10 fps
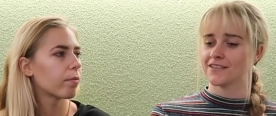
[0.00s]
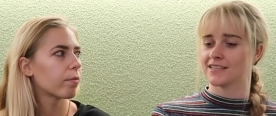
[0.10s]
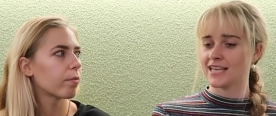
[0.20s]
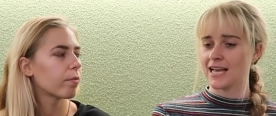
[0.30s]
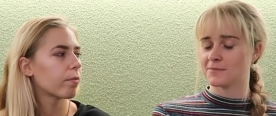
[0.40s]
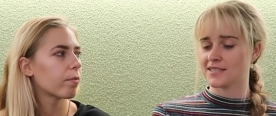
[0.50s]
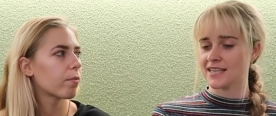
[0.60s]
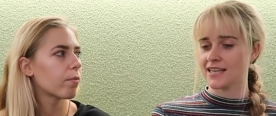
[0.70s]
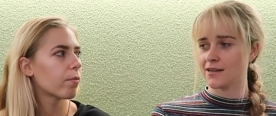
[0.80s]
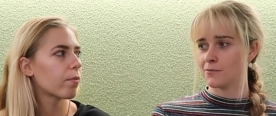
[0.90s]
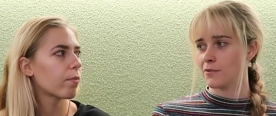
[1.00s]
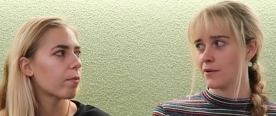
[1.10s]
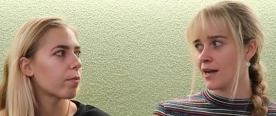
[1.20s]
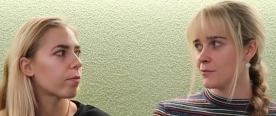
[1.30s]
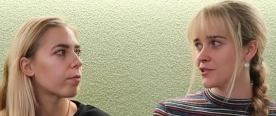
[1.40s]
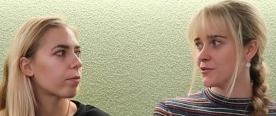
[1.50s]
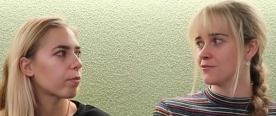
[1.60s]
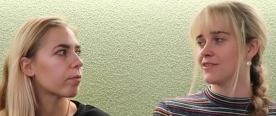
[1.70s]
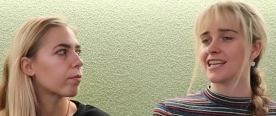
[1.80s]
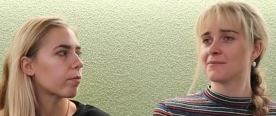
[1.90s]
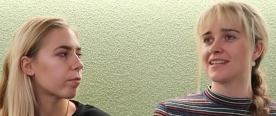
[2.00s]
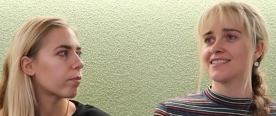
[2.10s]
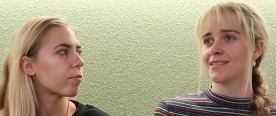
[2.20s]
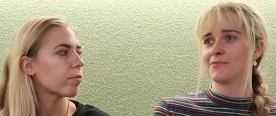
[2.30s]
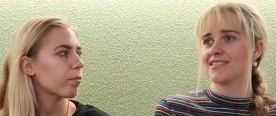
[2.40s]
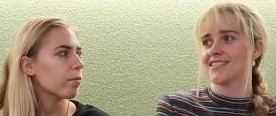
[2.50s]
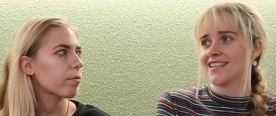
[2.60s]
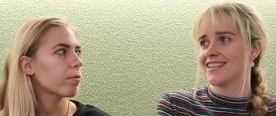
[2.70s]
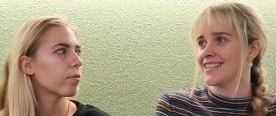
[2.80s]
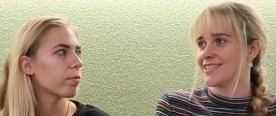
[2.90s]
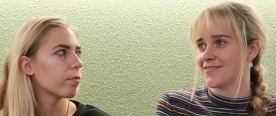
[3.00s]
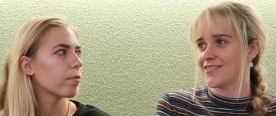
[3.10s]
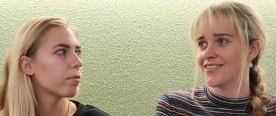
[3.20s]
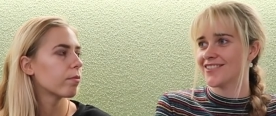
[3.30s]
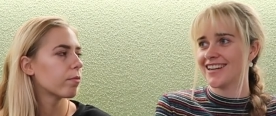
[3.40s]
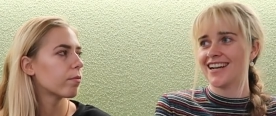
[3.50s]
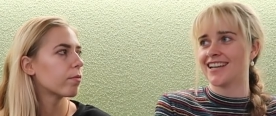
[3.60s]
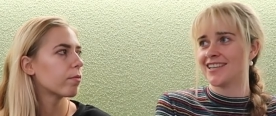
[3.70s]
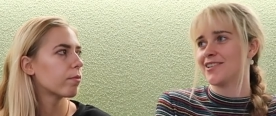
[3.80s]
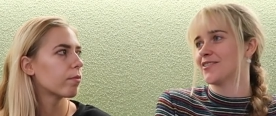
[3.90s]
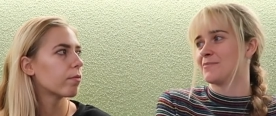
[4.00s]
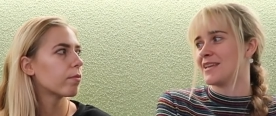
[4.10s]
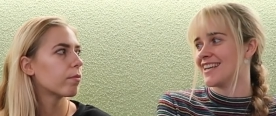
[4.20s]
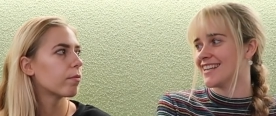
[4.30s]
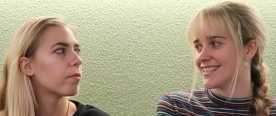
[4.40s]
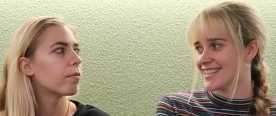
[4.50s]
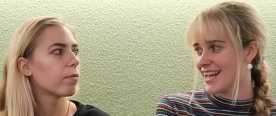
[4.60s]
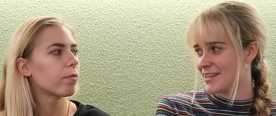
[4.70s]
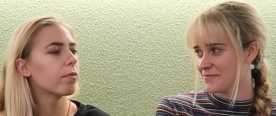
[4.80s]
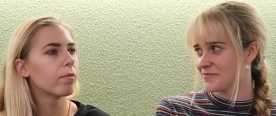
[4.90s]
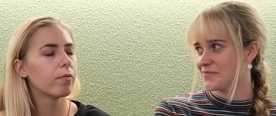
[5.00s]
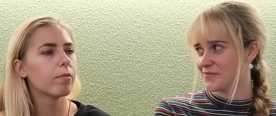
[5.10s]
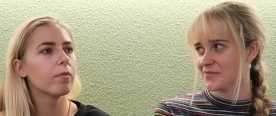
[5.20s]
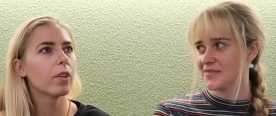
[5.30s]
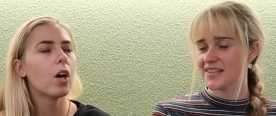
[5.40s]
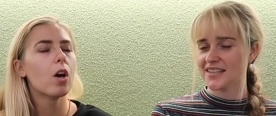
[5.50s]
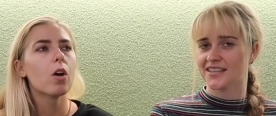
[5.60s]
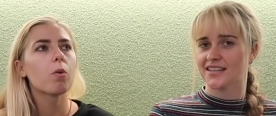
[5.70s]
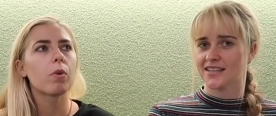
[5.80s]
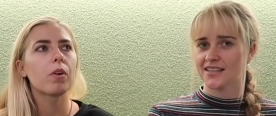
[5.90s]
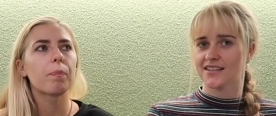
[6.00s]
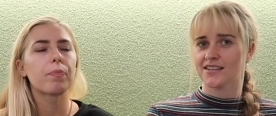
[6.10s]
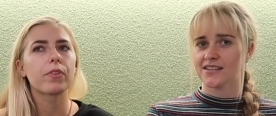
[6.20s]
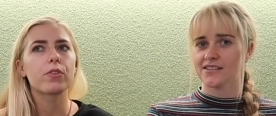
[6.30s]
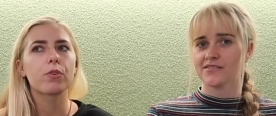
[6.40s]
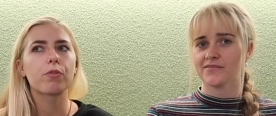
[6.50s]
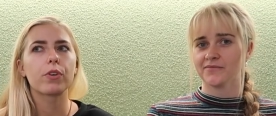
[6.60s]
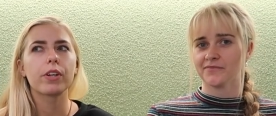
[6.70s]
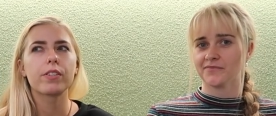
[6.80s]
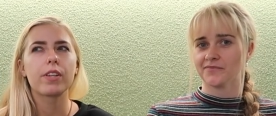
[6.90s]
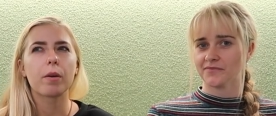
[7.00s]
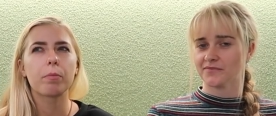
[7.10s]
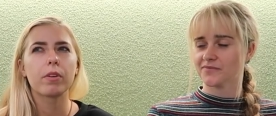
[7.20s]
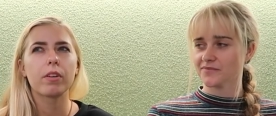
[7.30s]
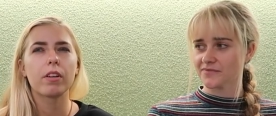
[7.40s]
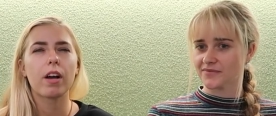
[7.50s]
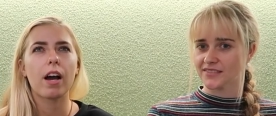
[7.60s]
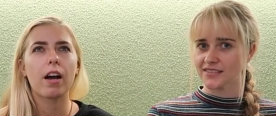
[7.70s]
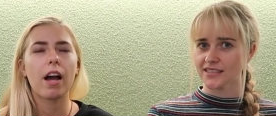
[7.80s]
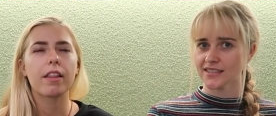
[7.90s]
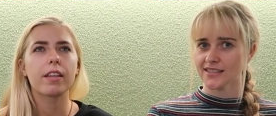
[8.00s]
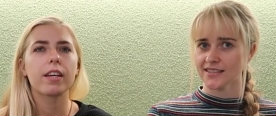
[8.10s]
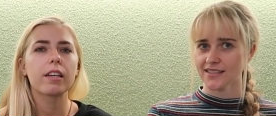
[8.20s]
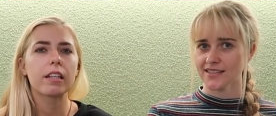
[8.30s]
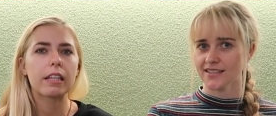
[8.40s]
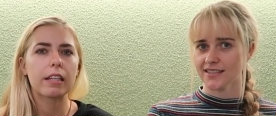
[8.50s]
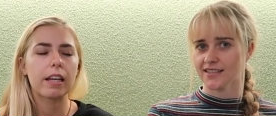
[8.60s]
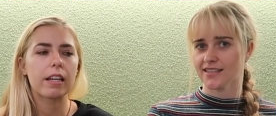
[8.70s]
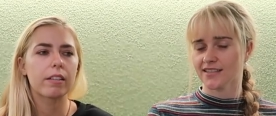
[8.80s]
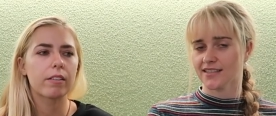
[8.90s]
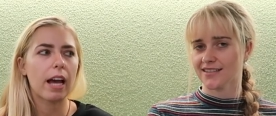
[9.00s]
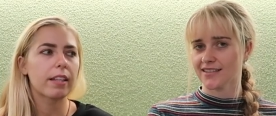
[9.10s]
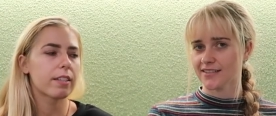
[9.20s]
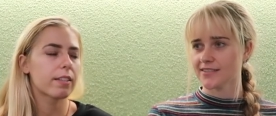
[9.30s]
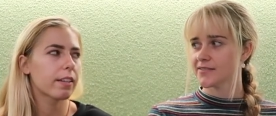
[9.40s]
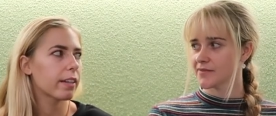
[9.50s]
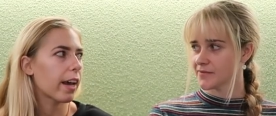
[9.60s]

Speaker 1: for exams here? How would you recommend someone studies for a European exam? Mm-hmm.
Speaker 2: Well, so for example, I think in, in at least in